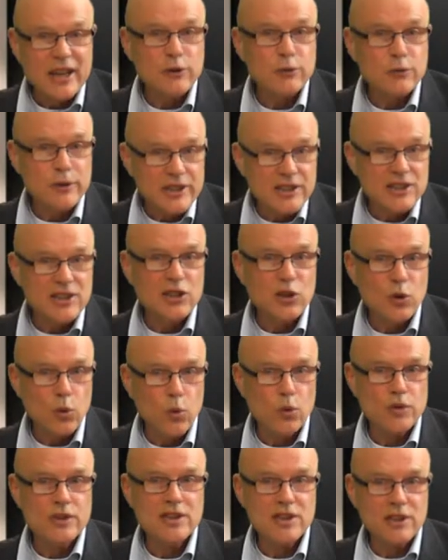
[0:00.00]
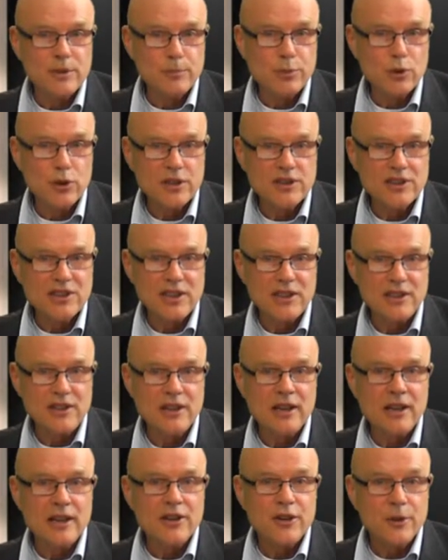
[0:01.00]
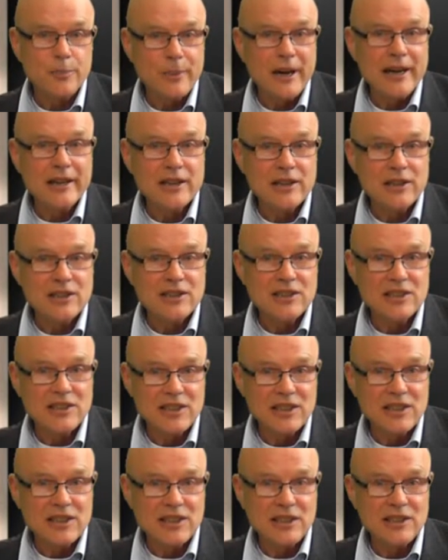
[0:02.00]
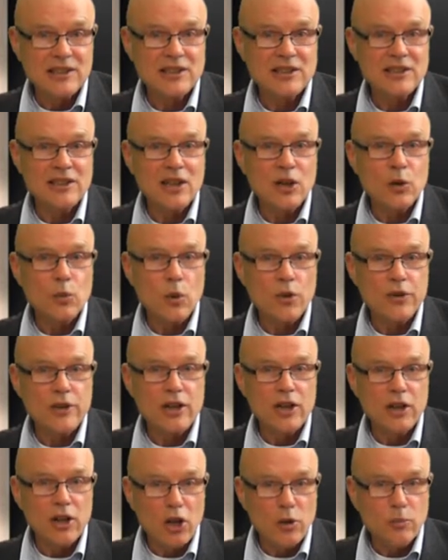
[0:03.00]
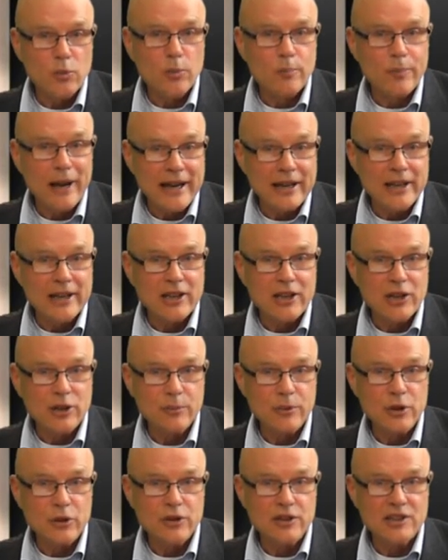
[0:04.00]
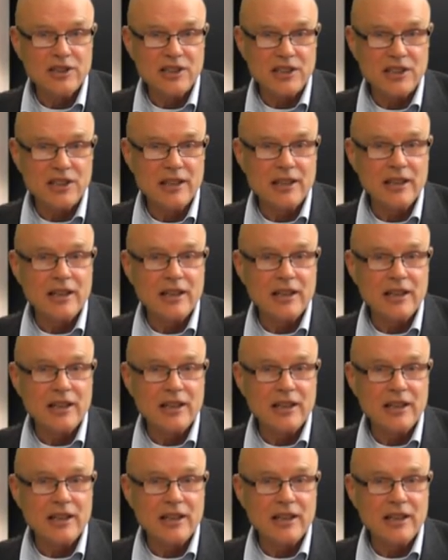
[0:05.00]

their recent quarterly bulletin, the bank concedes what the global banking community,